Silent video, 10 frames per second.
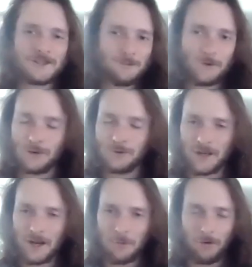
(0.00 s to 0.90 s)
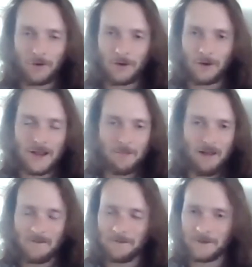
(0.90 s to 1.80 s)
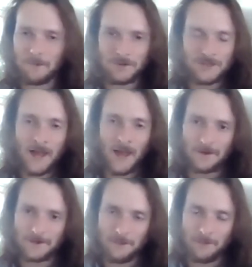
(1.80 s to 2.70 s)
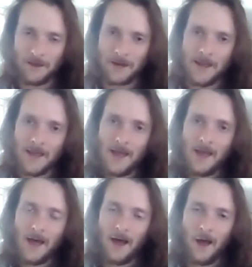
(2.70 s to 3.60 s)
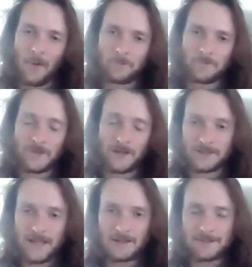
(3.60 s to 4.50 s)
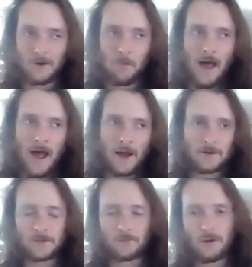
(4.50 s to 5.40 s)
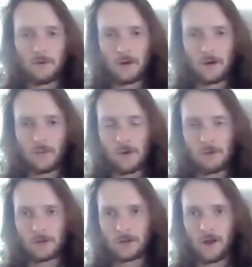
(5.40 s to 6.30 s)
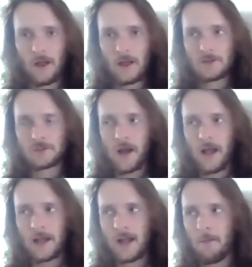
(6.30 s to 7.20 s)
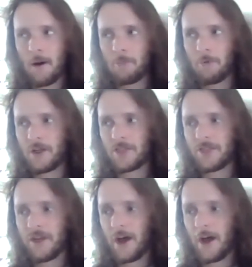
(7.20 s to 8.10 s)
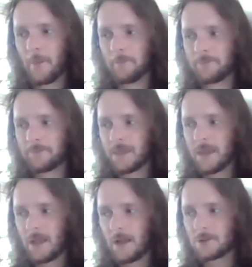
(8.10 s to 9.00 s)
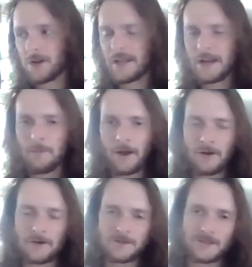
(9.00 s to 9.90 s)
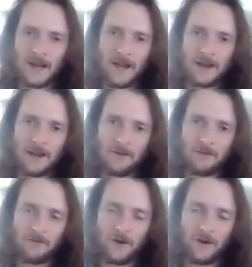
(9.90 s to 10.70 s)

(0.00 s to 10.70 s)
reducing your proteinuria by 50% or something. Does that still matter? So we were trying to come up with trying to get a better understanding of